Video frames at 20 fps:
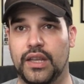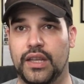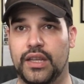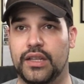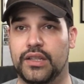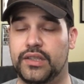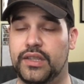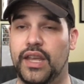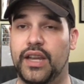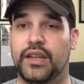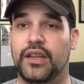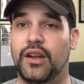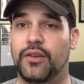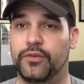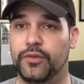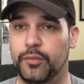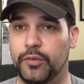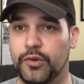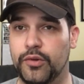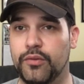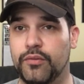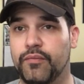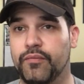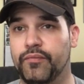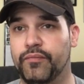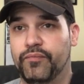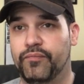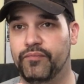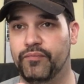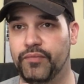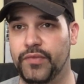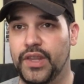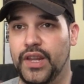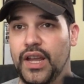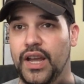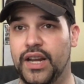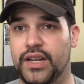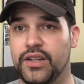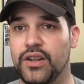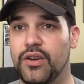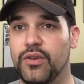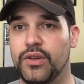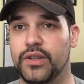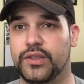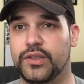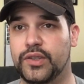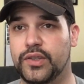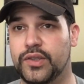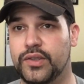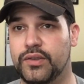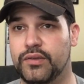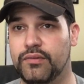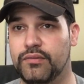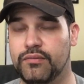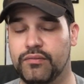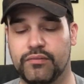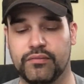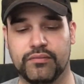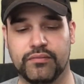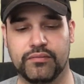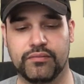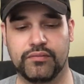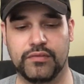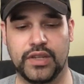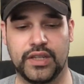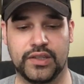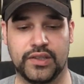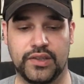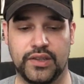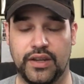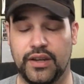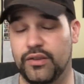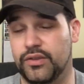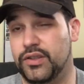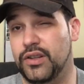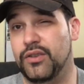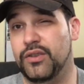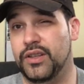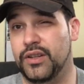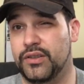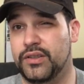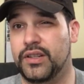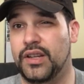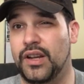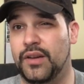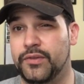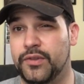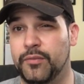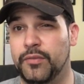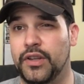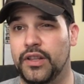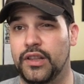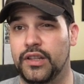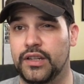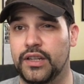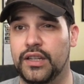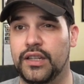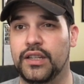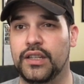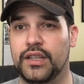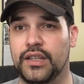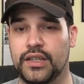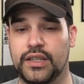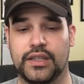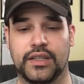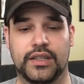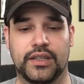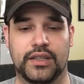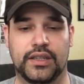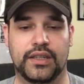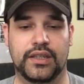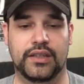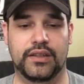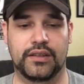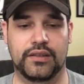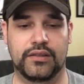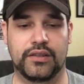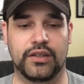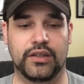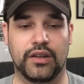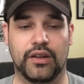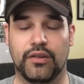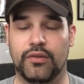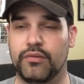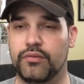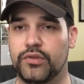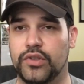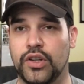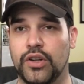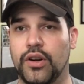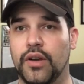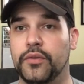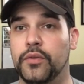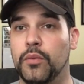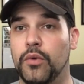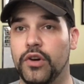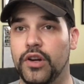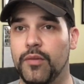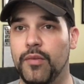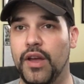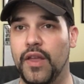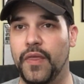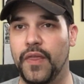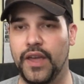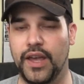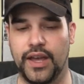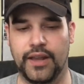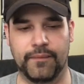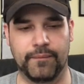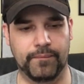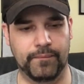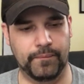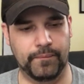It's that comfortable. I know it's there. So there's comfortability. You don't have to worry about that.